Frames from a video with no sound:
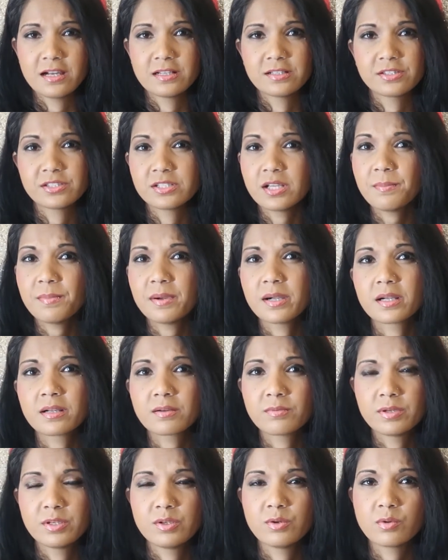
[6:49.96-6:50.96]

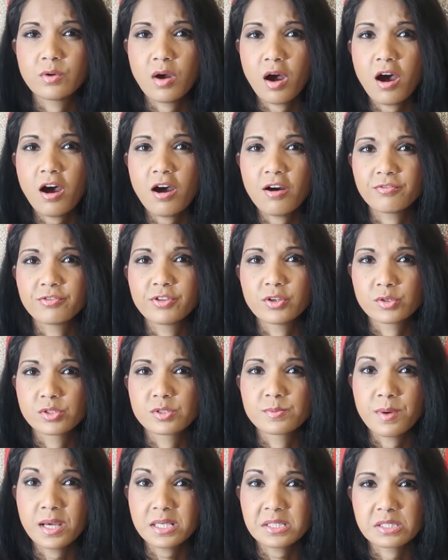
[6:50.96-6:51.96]
stomach when you cough,
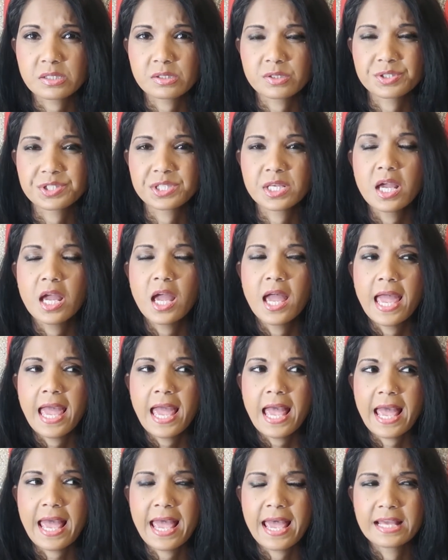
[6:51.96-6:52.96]
those muscles.
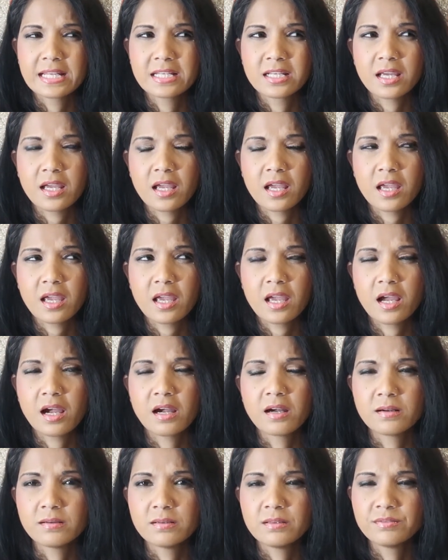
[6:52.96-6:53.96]
And
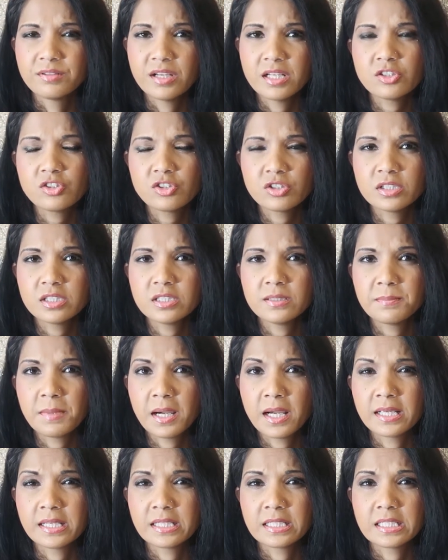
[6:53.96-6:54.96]
eventually
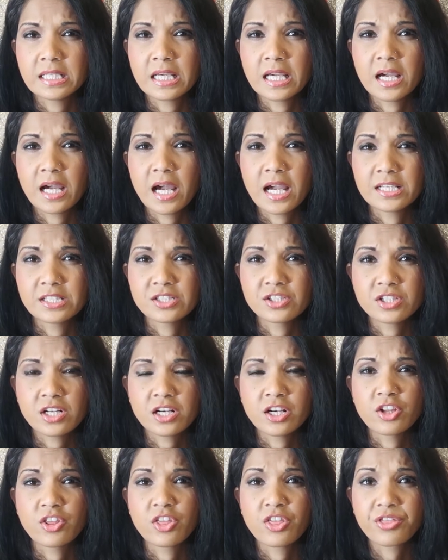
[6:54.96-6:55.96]
I
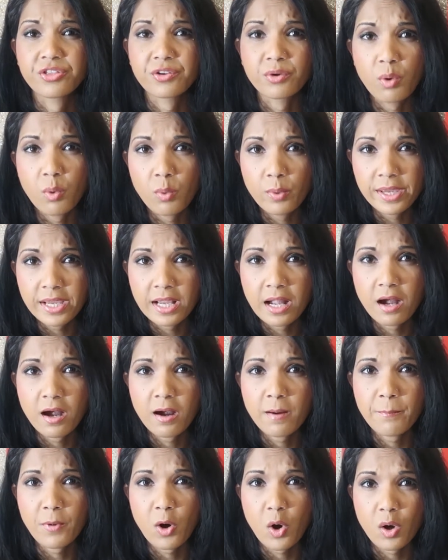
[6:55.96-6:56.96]
started throwing
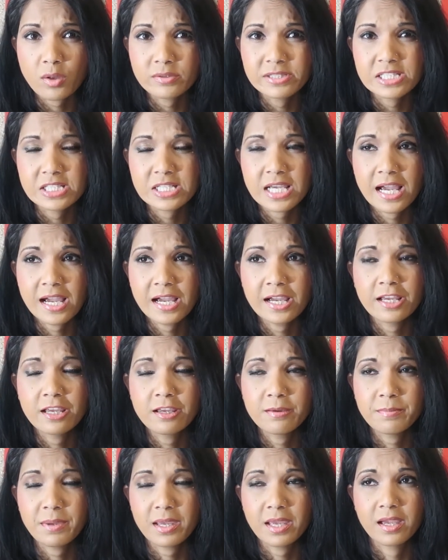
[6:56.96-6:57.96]
up all the
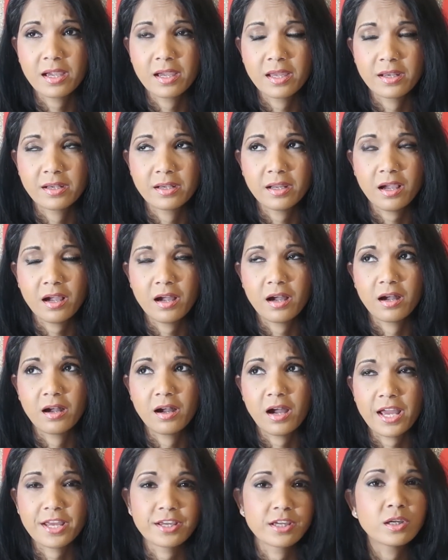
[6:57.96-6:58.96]
time, and
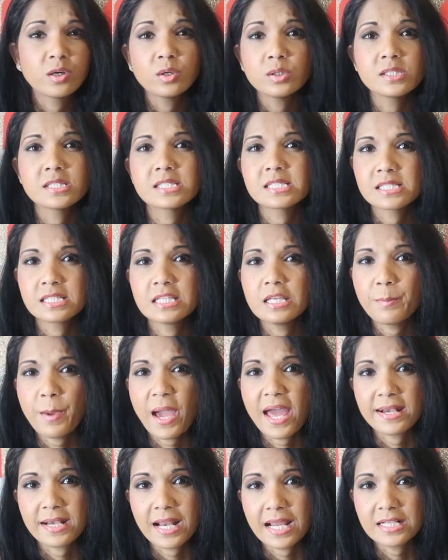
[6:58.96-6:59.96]
I couldn't sleep
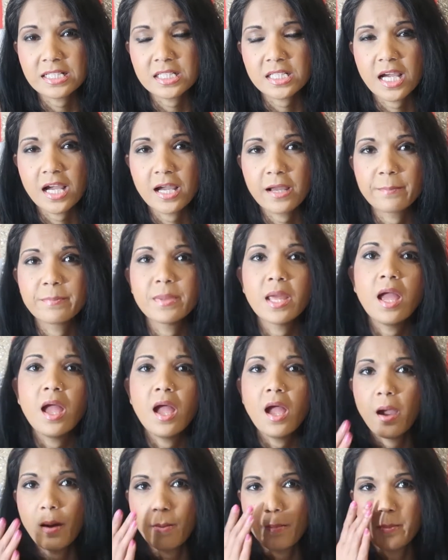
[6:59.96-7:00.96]
at nighttime.
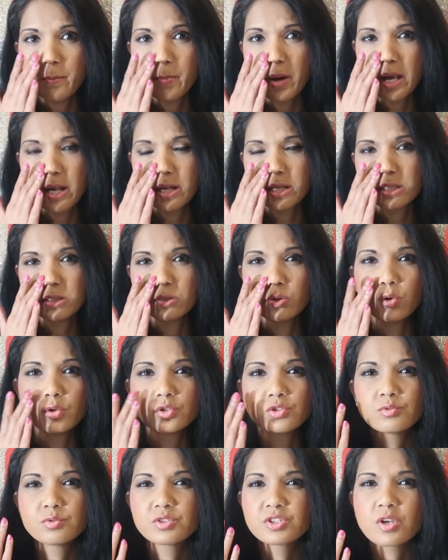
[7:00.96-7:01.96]
My
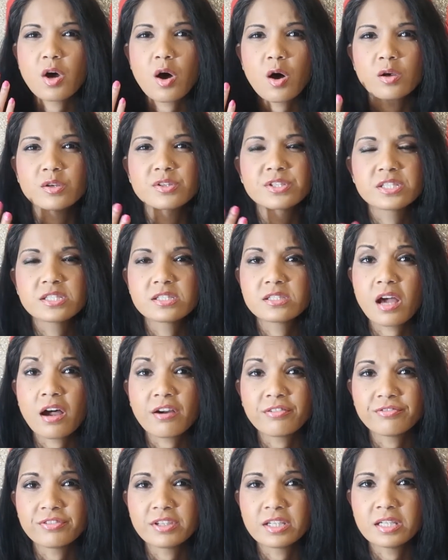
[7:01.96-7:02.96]
nose was all
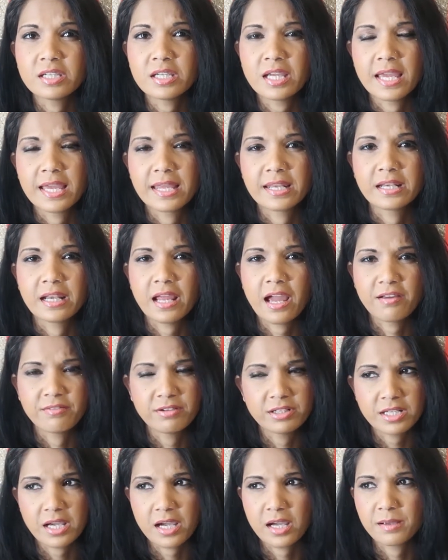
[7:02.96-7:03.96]
stuffy, and
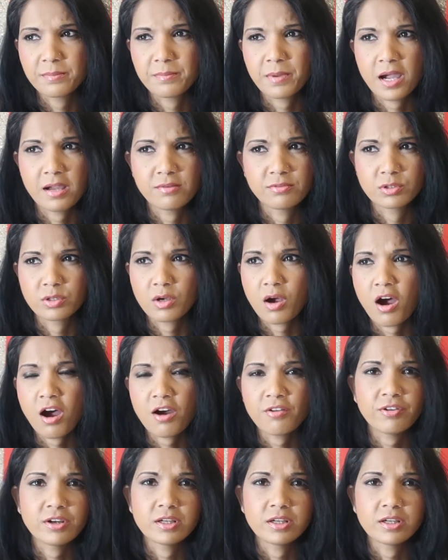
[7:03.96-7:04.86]
every time I would cough,